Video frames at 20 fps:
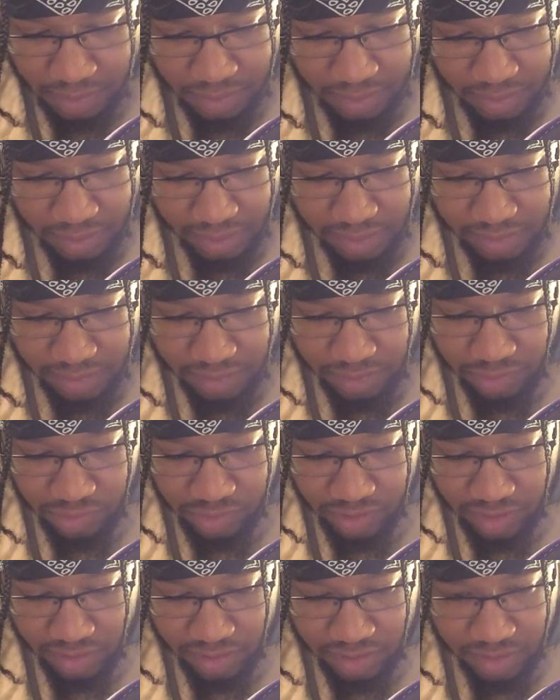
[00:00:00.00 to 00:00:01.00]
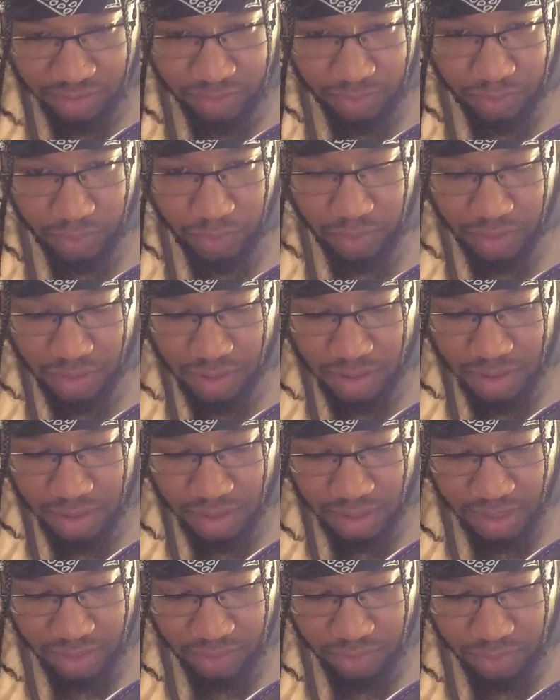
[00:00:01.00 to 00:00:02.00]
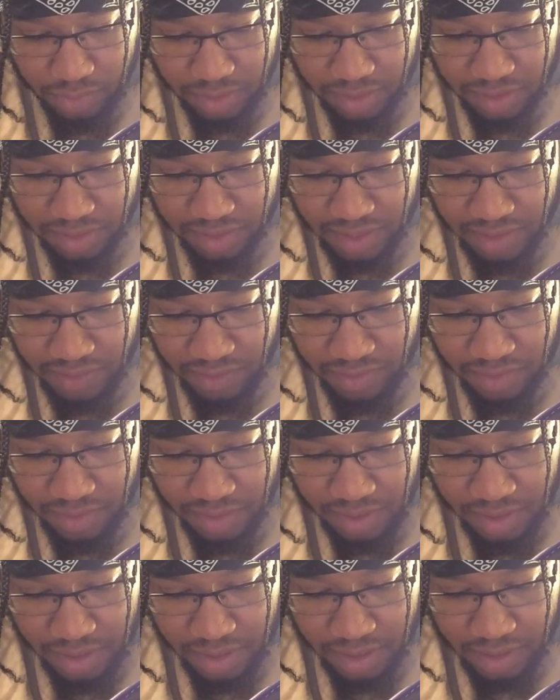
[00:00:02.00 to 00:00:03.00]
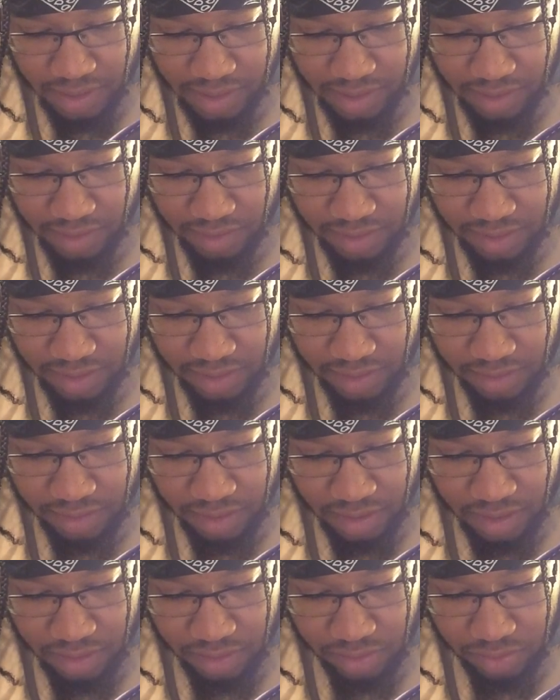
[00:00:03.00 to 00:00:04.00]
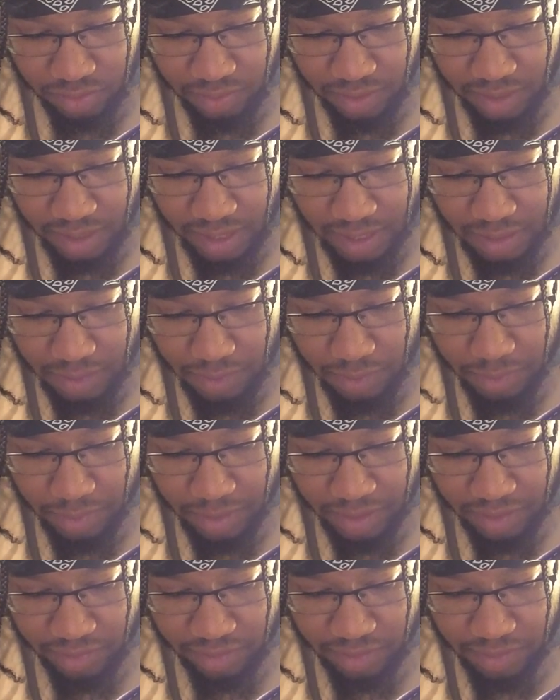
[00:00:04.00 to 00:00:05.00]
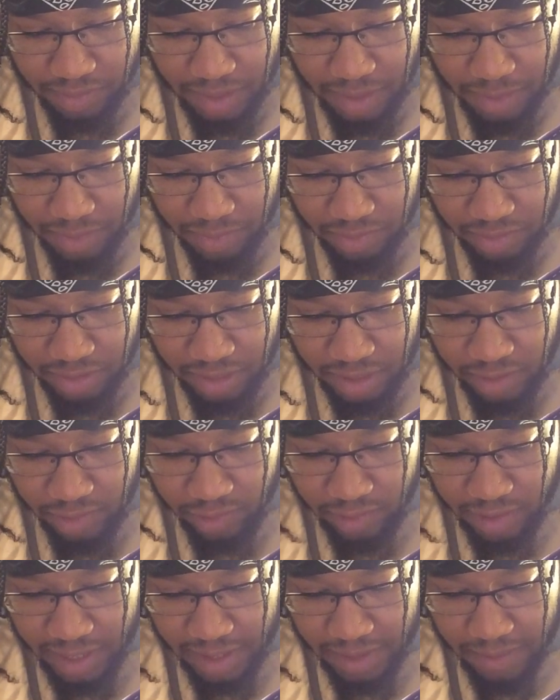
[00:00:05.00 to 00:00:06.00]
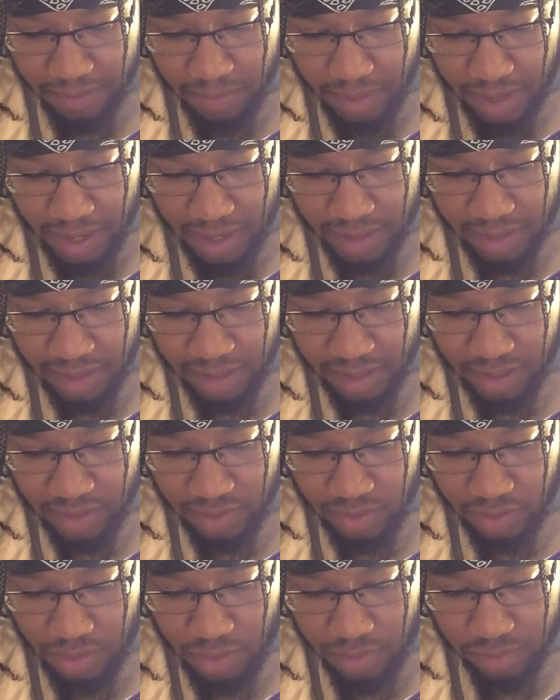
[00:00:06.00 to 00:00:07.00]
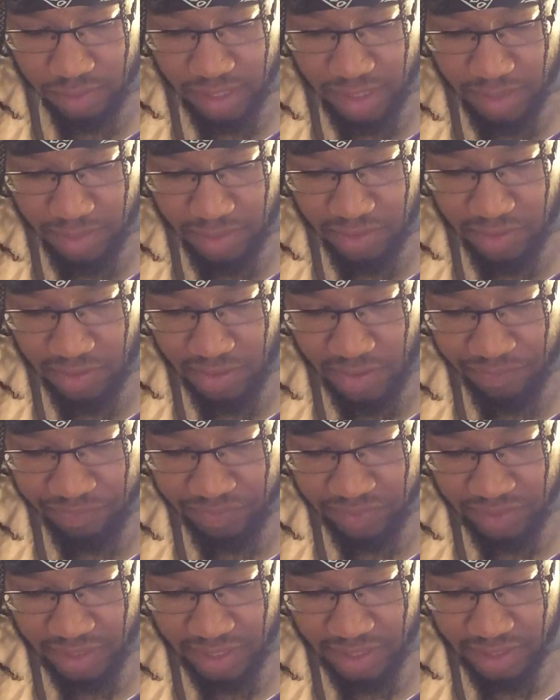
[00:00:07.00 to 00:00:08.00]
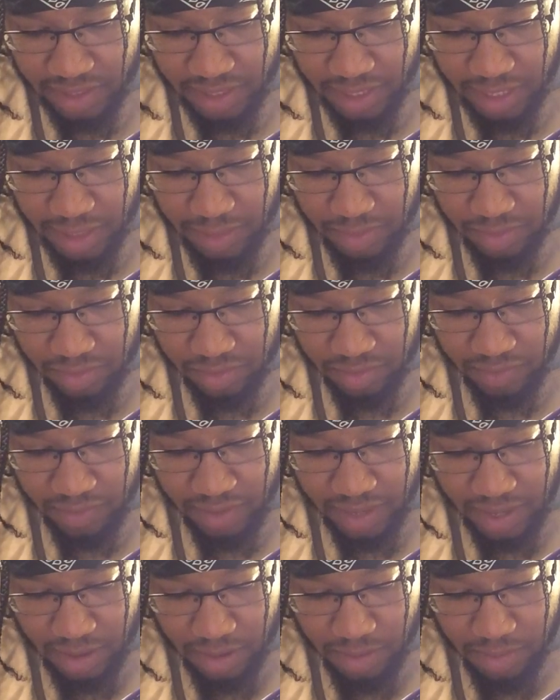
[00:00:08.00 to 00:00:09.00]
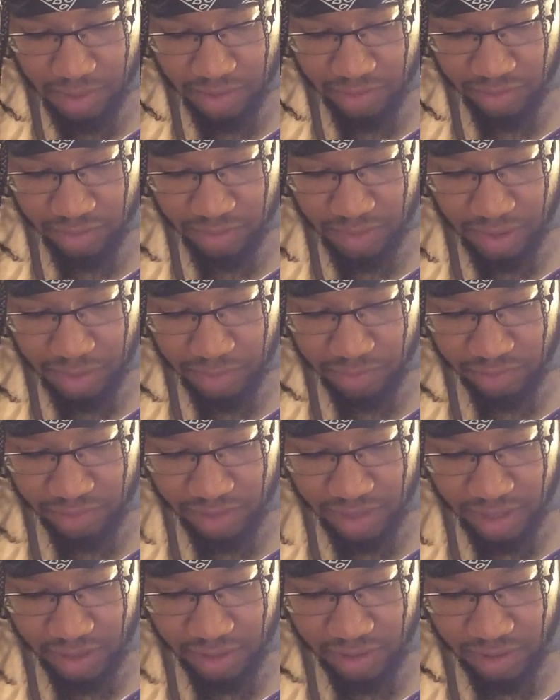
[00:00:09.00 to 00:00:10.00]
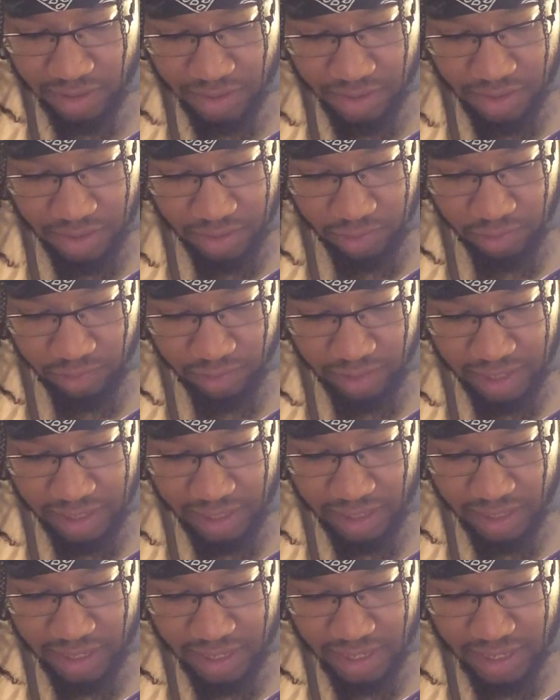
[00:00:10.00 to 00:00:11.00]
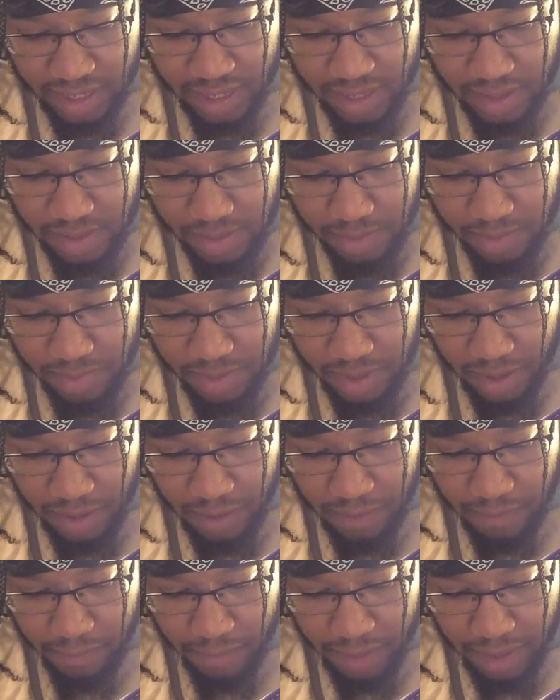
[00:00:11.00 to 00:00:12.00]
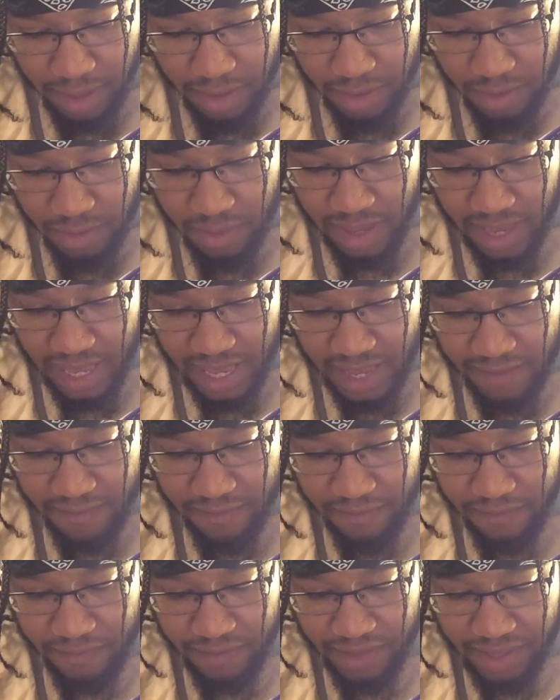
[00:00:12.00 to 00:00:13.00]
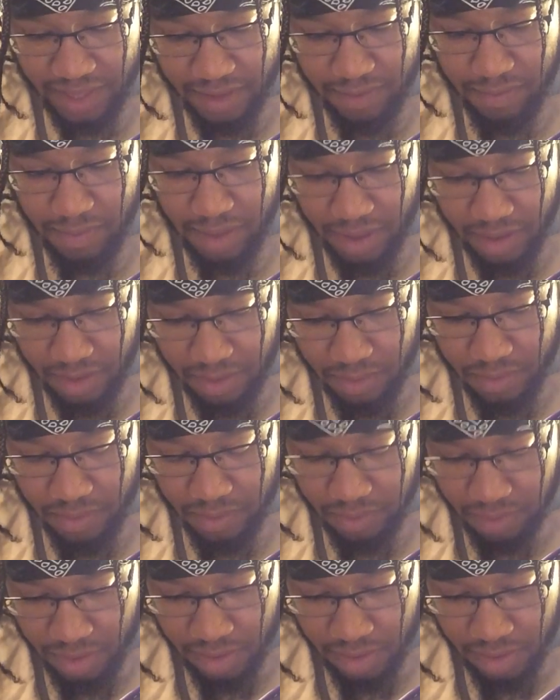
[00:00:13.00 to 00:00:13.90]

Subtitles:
All right, this is Genesis 1:27, and it says, "So Yahweh B'Ashem Yahawashi created man in His own image, in the image of Yahweh B'Ashem Yahawashi created He him, male and female